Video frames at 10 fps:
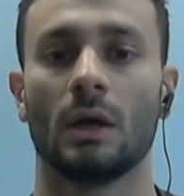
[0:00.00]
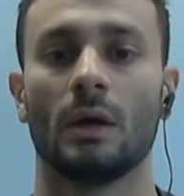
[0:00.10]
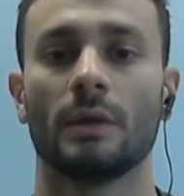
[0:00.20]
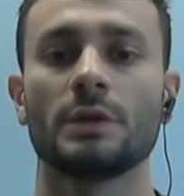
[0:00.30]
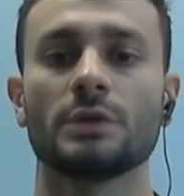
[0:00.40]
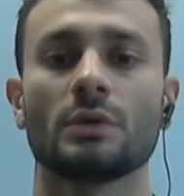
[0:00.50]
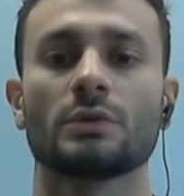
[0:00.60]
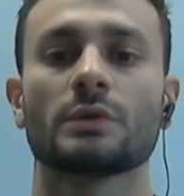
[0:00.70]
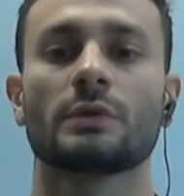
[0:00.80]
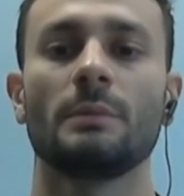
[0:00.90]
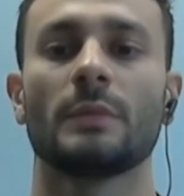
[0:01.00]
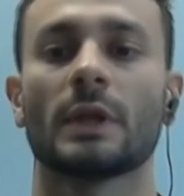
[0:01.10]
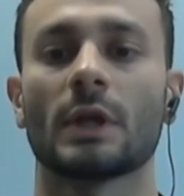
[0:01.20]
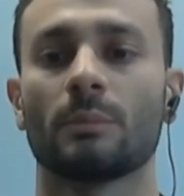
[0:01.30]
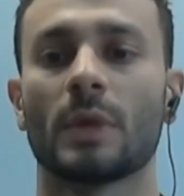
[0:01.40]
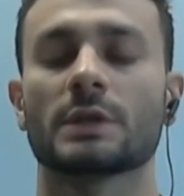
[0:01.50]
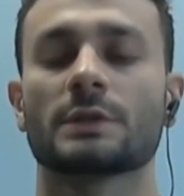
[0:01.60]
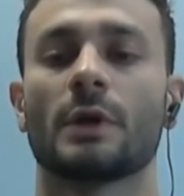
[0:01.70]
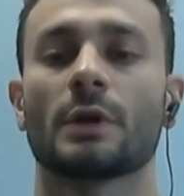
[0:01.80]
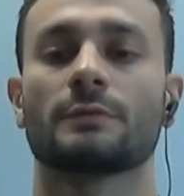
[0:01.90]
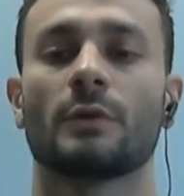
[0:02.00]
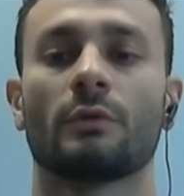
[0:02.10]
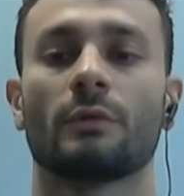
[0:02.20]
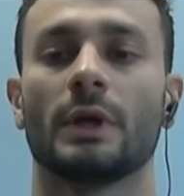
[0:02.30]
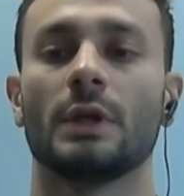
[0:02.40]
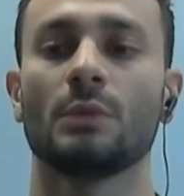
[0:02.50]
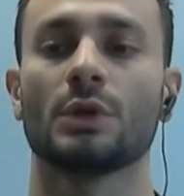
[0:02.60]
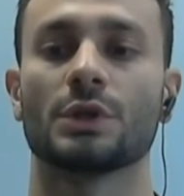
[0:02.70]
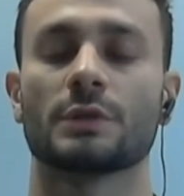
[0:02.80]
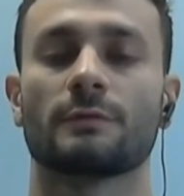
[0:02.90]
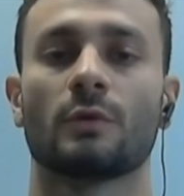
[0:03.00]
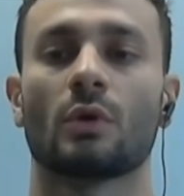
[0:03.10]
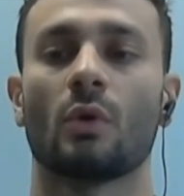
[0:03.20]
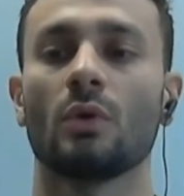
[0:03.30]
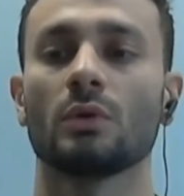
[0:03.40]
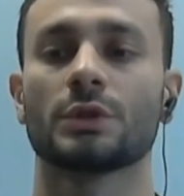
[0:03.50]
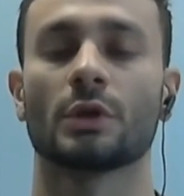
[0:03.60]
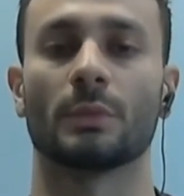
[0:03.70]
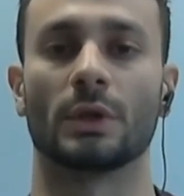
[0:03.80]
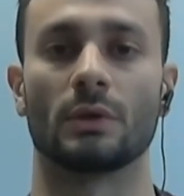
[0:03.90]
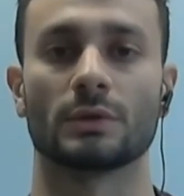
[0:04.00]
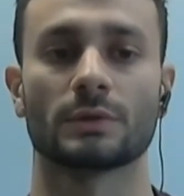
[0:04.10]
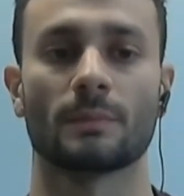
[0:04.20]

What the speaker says: There is also a script that unpacks Verix firmware images for all terminals.